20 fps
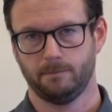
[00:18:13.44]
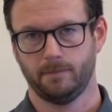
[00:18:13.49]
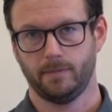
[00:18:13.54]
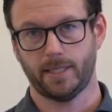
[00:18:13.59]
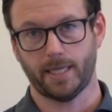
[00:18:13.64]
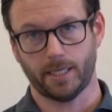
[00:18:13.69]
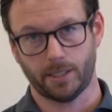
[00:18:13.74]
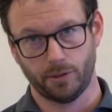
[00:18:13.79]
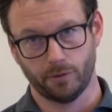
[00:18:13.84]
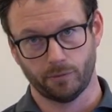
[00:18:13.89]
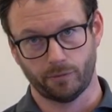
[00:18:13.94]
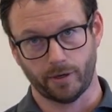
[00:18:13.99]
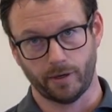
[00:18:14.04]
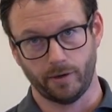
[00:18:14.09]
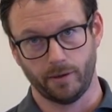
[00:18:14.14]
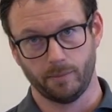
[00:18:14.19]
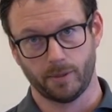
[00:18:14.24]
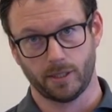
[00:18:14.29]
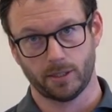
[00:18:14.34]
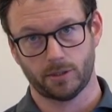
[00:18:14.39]
Thank you
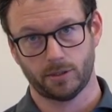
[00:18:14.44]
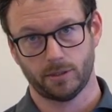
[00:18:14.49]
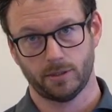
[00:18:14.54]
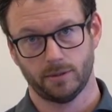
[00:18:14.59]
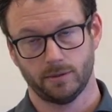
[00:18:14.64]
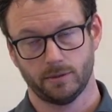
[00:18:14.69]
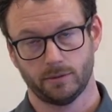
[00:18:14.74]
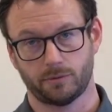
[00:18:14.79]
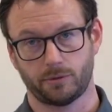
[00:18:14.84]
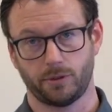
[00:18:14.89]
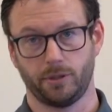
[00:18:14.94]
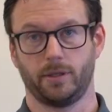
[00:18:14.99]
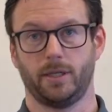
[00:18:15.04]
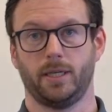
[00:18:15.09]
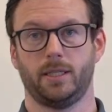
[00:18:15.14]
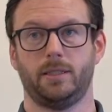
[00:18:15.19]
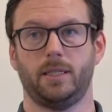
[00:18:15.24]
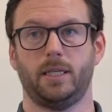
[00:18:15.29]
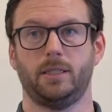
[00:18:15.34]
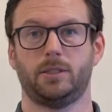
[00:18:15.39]
very much for your
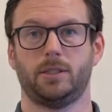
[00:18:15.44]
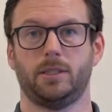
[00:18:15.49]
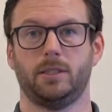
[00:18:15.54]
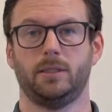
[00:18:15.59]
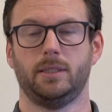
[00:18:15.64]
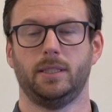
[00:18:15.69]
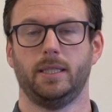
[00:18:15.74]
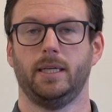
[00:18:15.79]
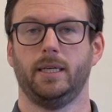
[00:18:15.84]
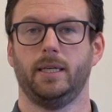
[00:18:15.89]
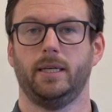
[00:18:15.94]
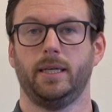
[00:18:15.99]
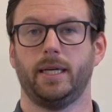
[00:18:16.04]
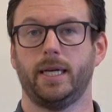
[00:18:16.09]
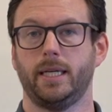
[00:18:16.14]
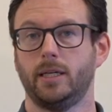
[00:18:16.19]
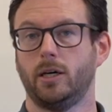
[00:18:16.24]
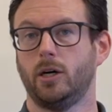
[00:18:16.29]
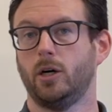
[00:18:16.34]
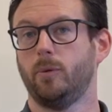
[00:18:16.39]
attention,
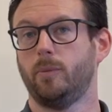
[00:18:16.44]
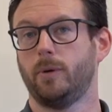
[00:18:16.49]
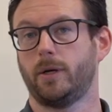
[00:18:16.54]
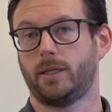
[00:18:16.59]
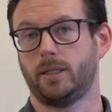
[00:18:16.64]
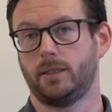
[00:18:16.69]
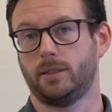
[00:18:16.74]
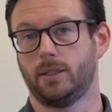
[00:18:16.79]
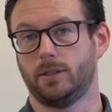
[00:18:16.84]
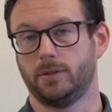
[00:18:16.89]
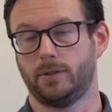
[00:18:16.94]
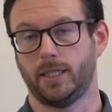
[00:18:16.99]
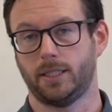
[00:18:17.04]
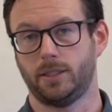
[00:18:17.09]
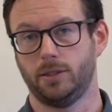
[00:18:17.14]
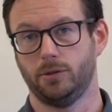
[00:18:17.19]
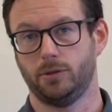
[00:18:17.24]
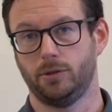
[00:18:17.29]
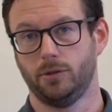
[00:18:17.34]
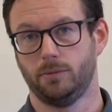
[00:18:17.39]
and I hope I can
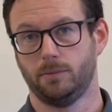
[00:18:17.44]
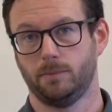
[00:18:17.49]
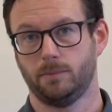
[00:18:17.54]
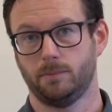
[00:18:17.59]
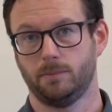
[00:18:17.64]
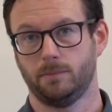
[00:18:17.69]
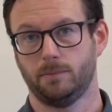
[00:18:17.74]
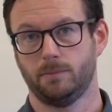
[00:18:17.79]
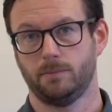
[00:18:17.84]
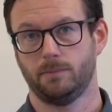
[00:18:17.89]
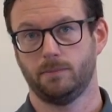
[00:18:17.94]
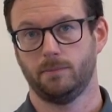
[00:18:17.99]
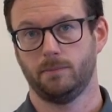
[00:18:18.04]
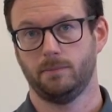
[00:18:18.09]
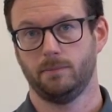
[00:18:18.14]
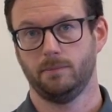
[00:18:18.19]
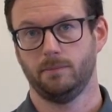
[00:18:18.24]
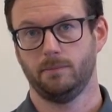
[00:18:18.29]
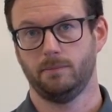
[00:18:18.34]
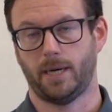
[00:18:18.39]
contact you soon.
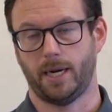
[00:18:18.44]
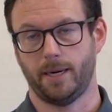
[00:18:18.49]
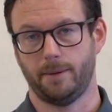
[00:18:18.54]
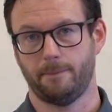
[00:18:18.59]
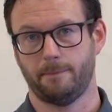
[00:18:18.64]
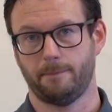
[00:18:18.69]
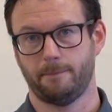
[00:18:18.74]
Bye.